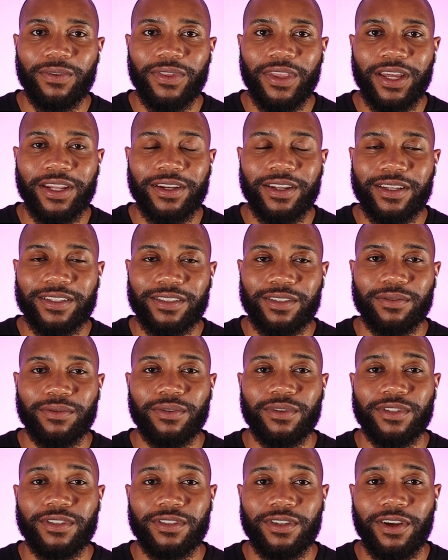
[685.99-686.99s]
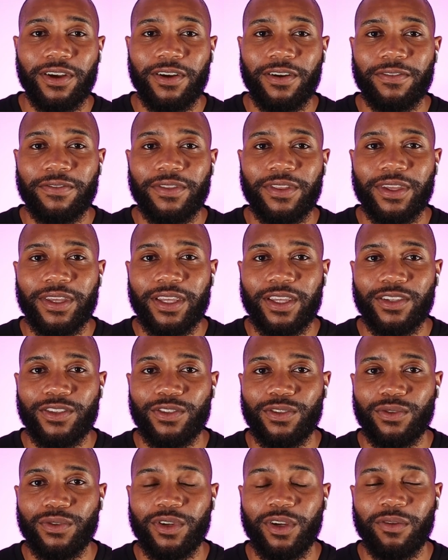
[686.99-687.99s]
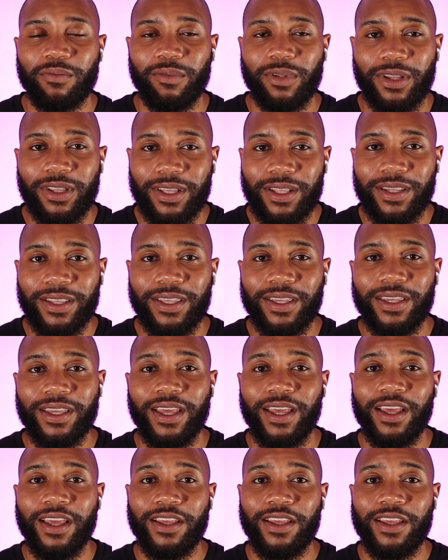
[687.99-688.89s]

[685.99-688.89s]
that doesn't resolve the issue completely.